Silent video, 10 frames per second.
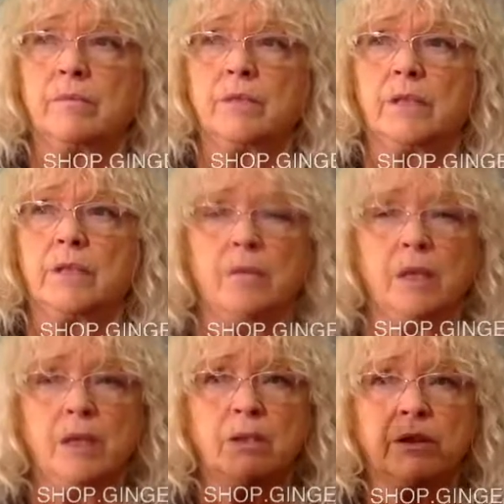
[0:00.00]
something
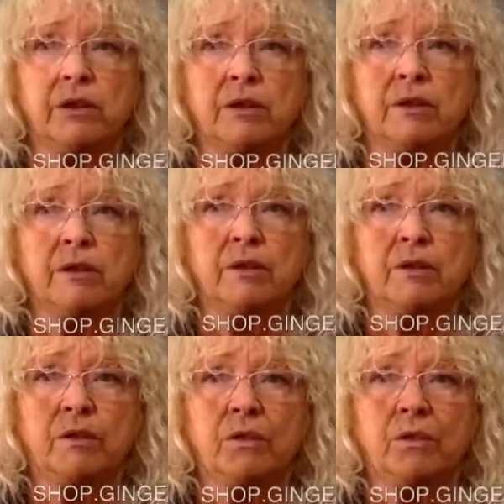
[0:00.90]
I just
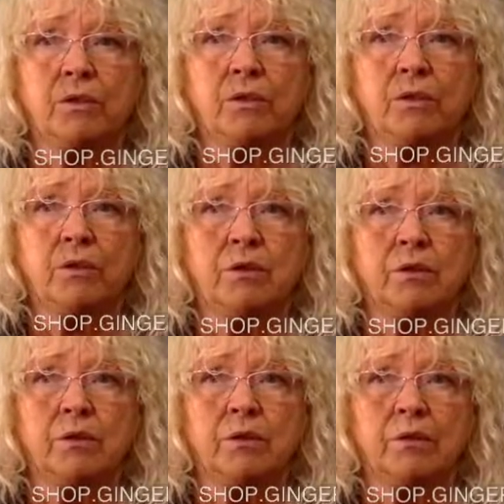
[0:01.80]

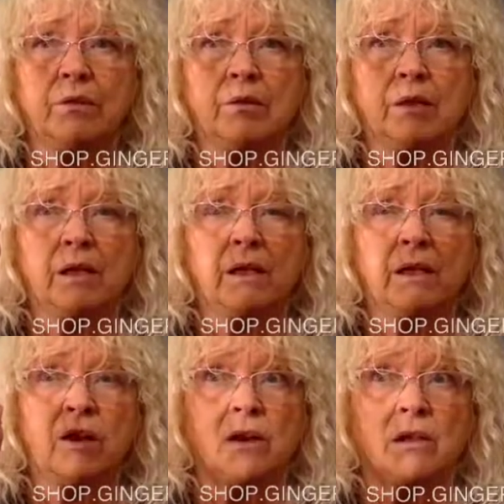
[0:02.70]
use like a
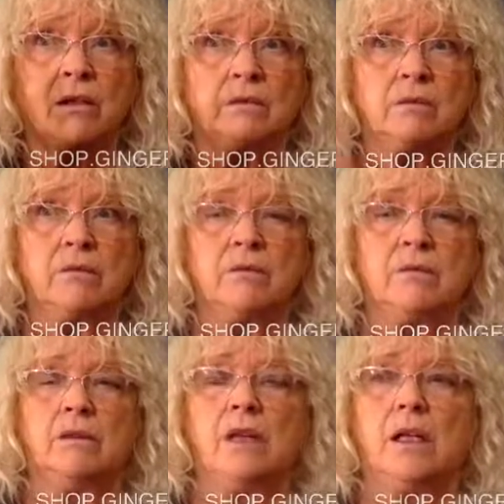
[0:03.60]
dot.
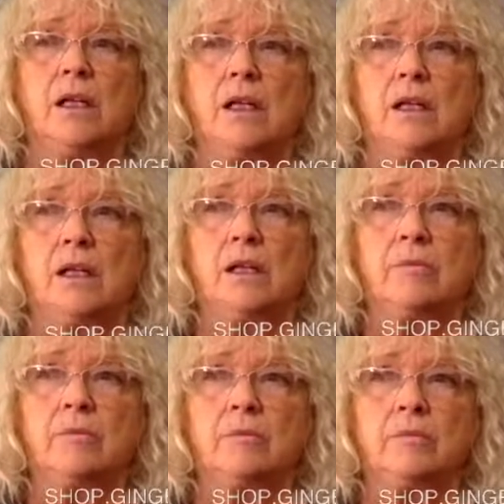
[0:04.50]

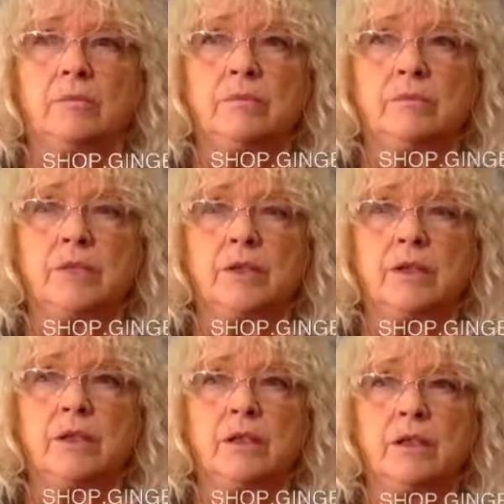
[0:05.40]
Um,
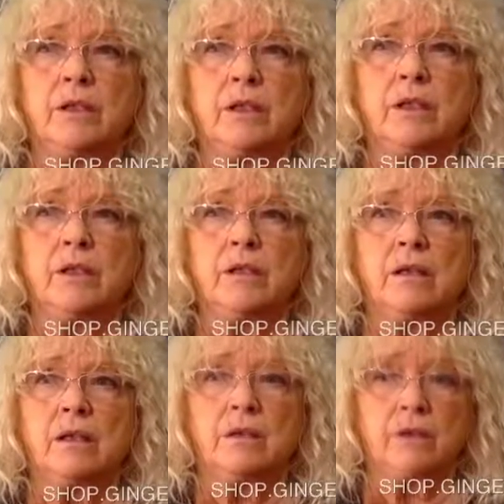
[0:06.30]
because Lily,
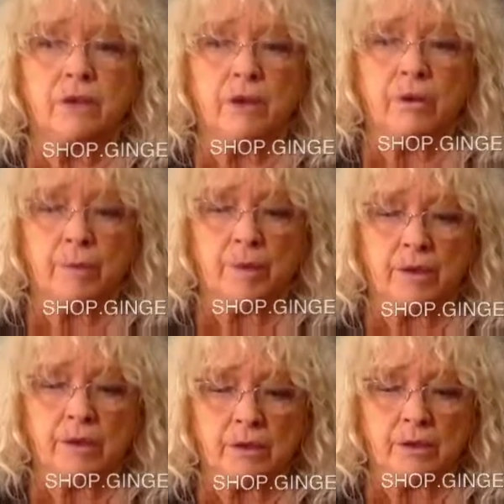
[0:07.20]
color
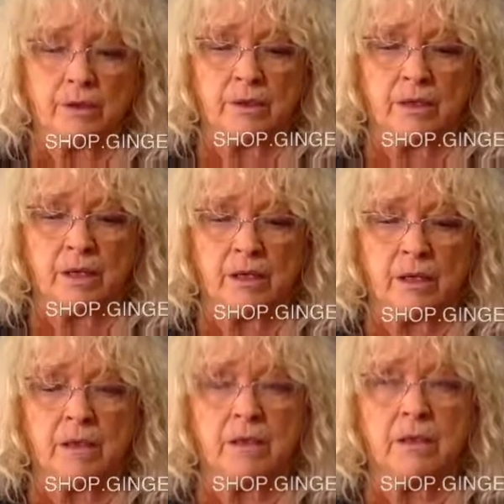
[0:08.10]
therapist, said
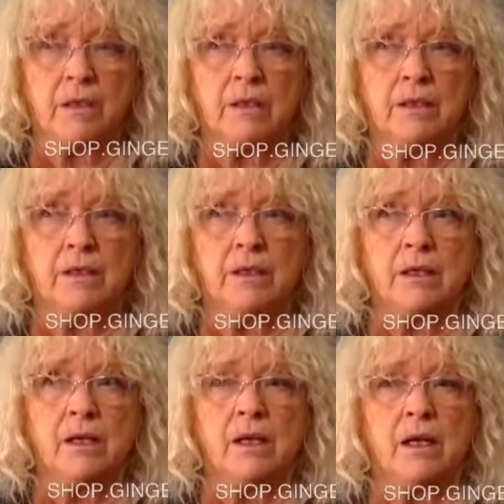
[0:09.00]
that it's
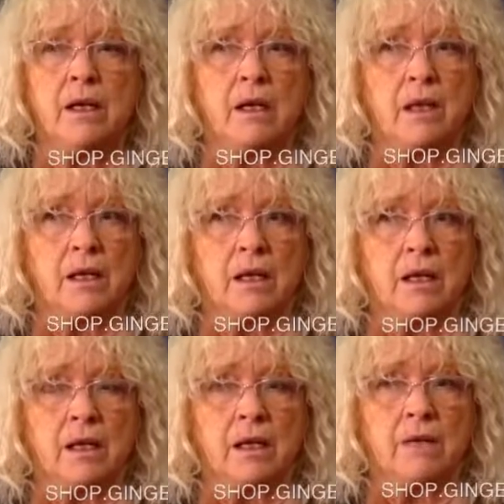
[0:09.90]

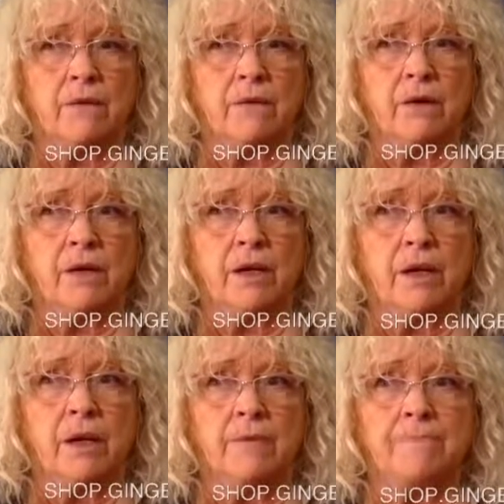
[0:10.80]
very
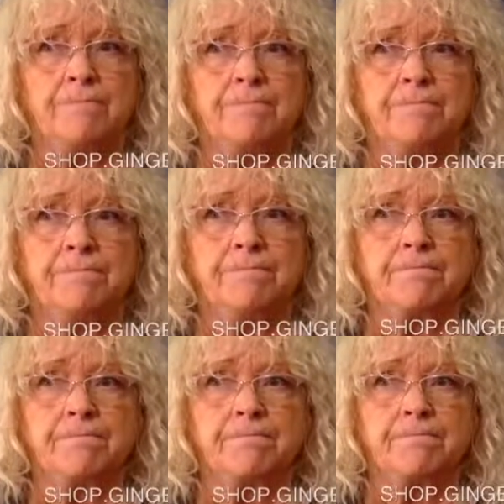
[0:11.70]
um,
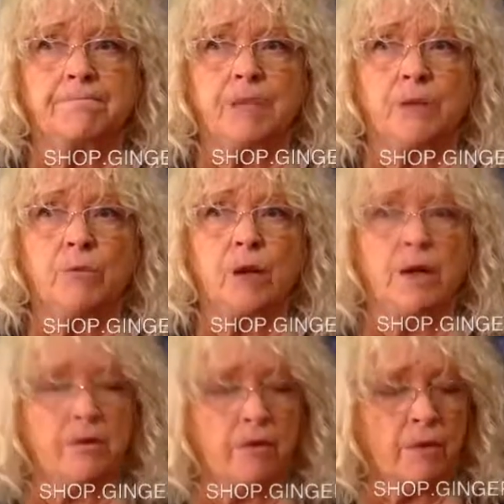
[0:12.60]

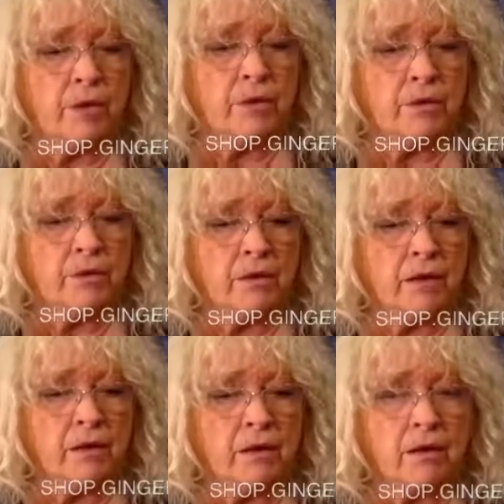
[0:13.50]
rare that we use that
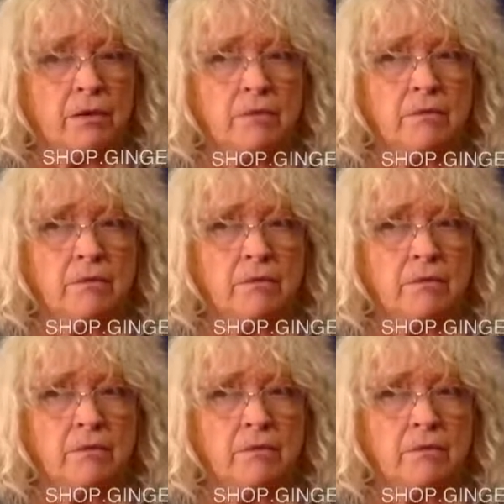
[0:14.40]
color.